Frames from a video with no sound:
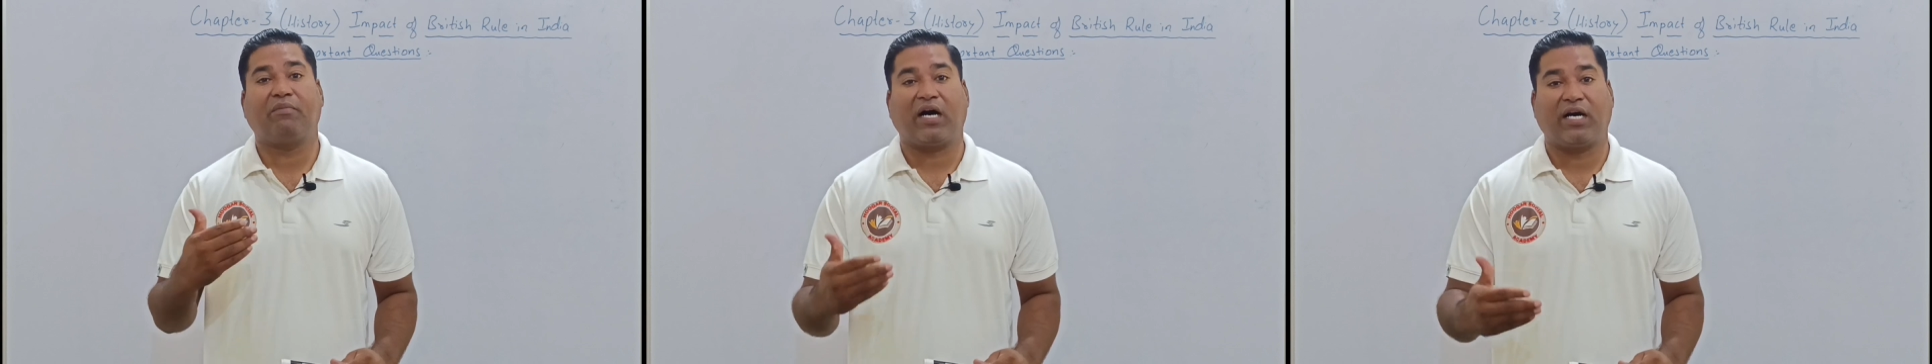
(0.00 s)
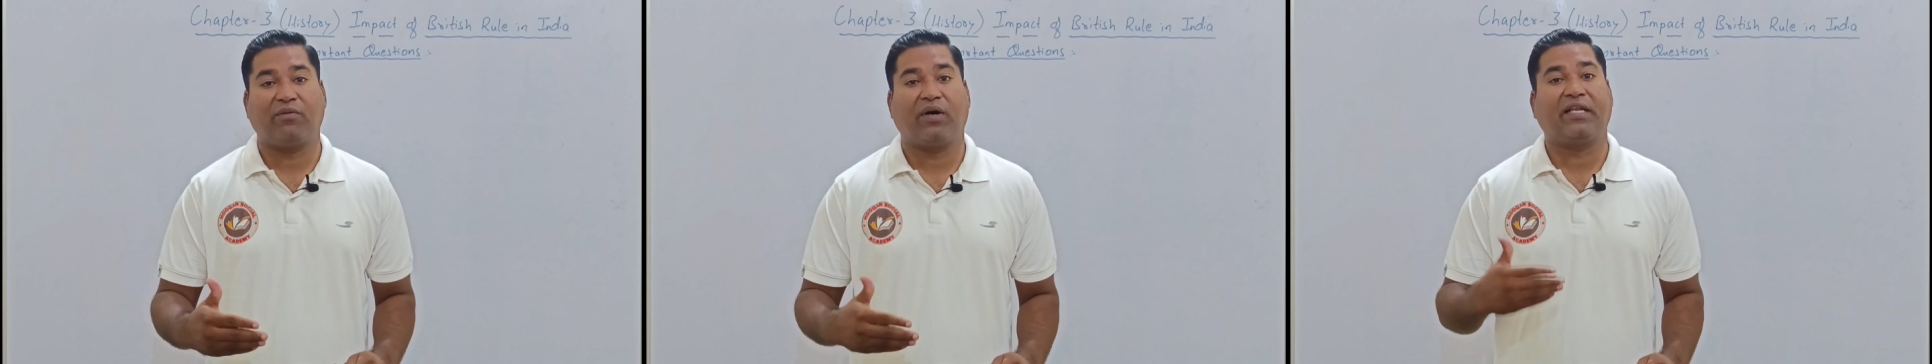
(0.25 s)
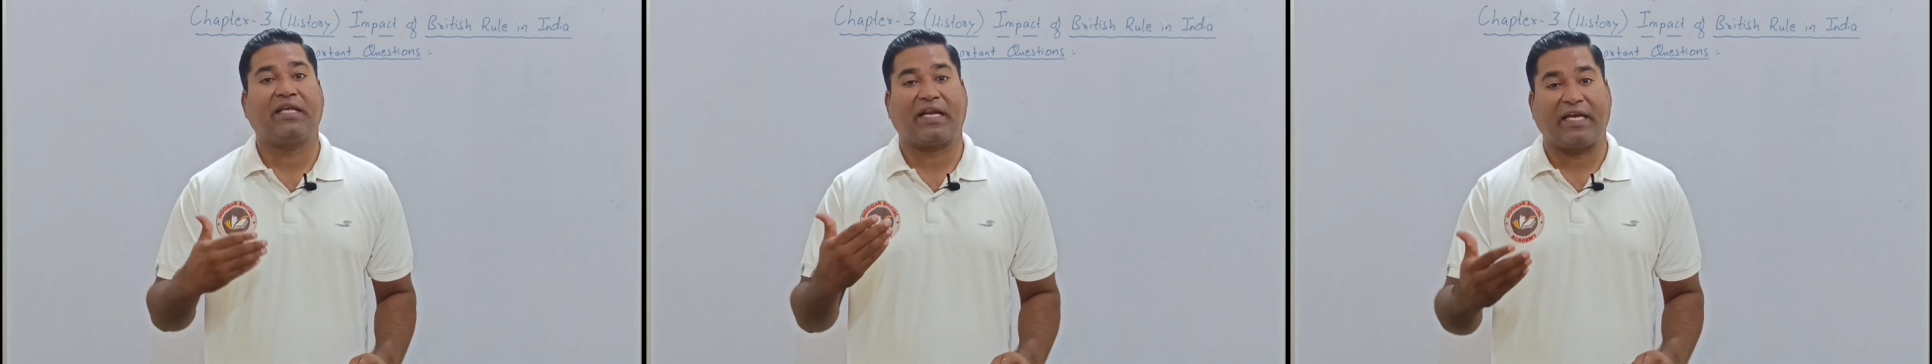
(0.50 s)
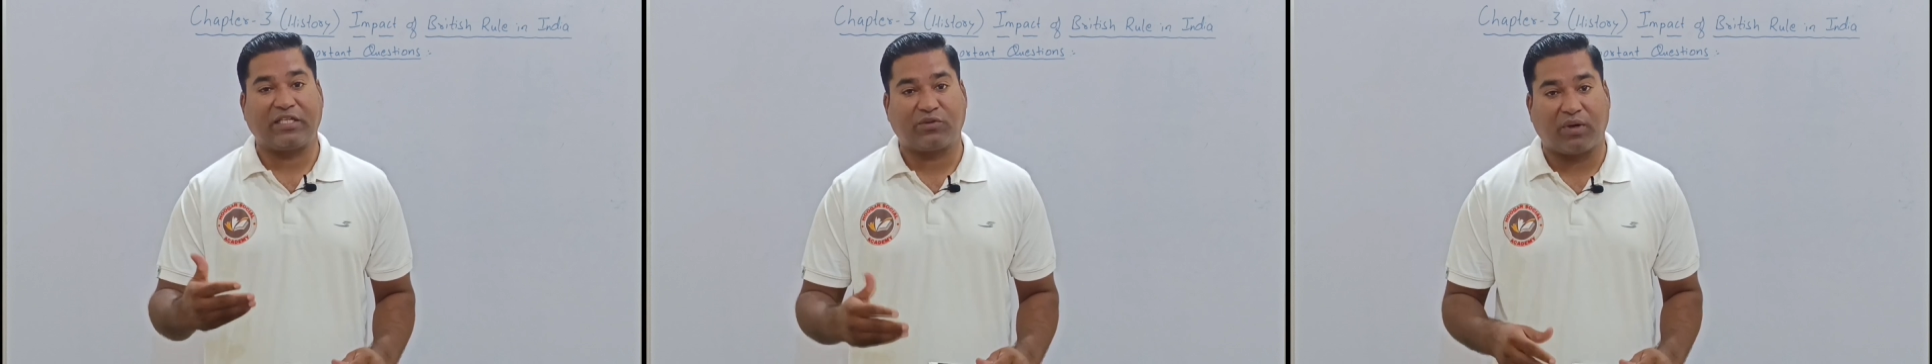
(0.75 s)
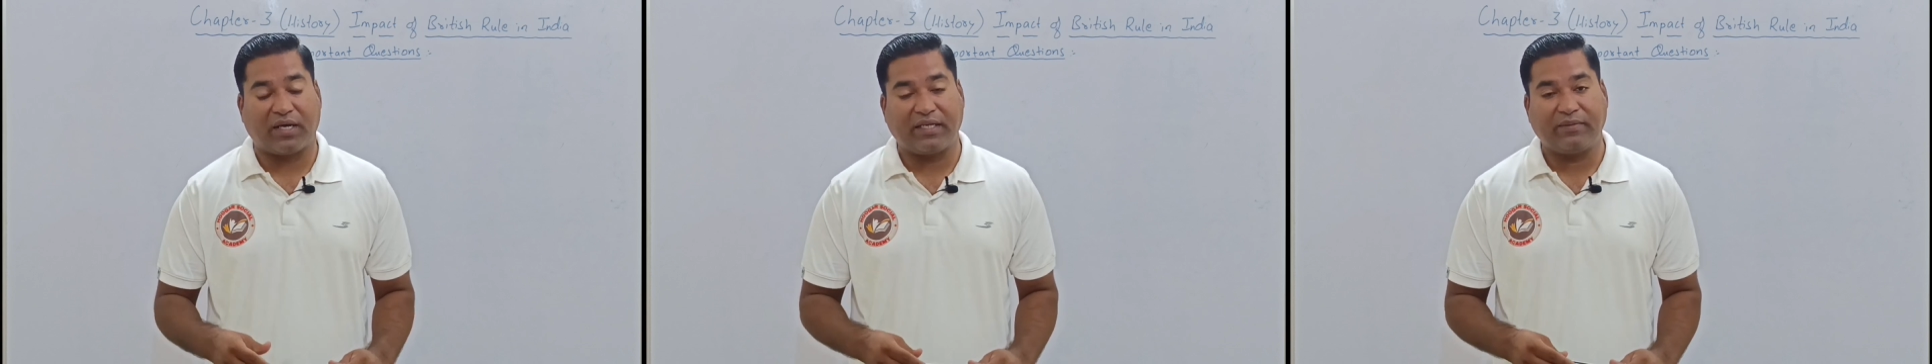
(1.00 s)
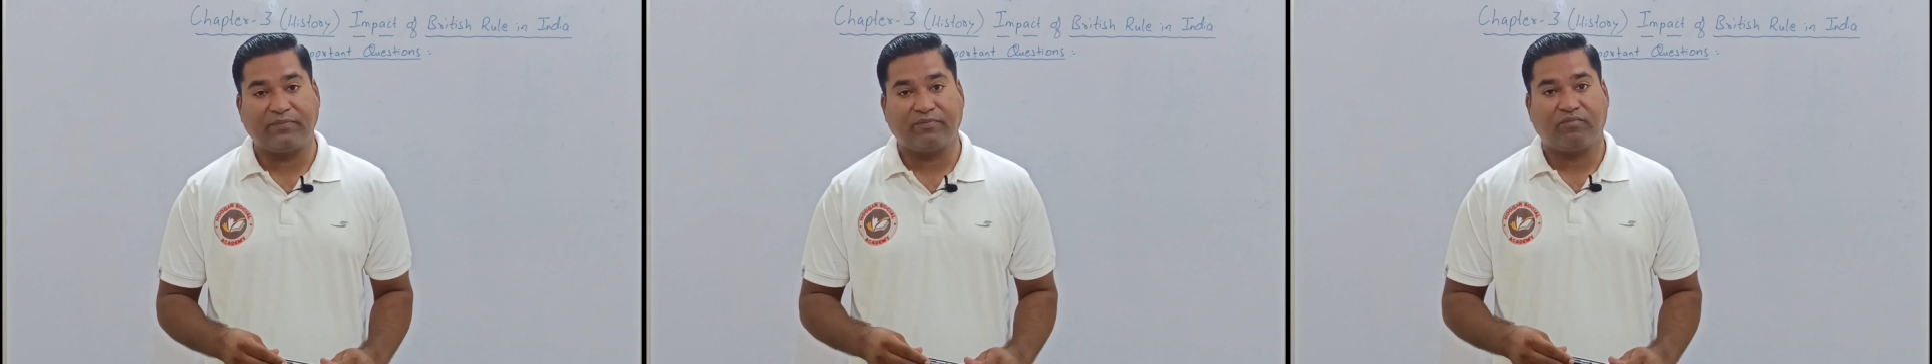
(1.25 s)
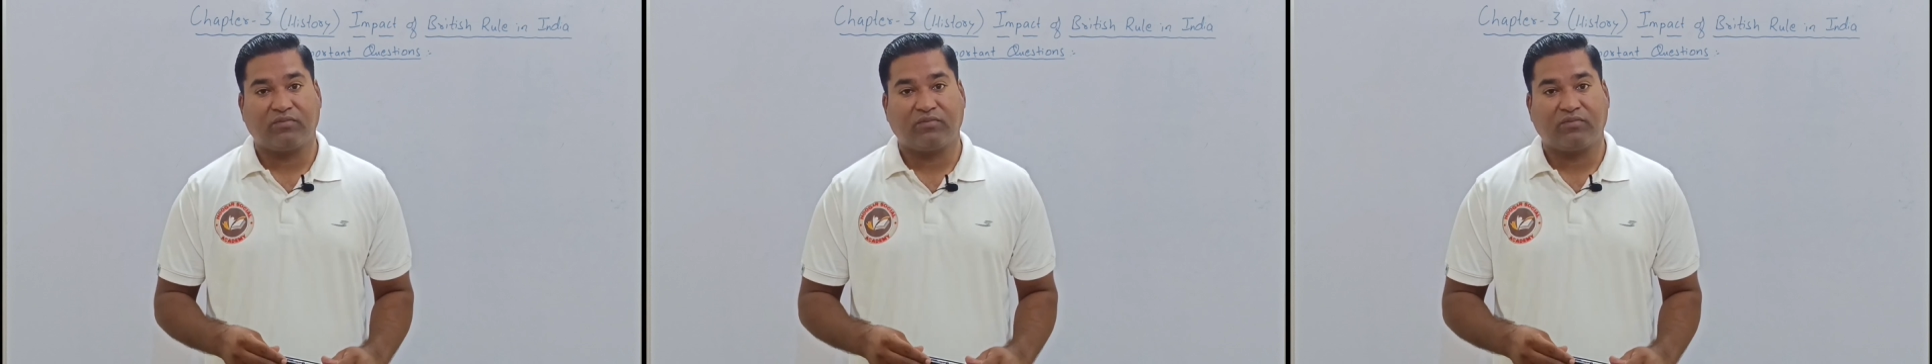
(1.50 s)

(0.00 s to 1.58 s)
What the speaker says: Maharwari, Raitwari,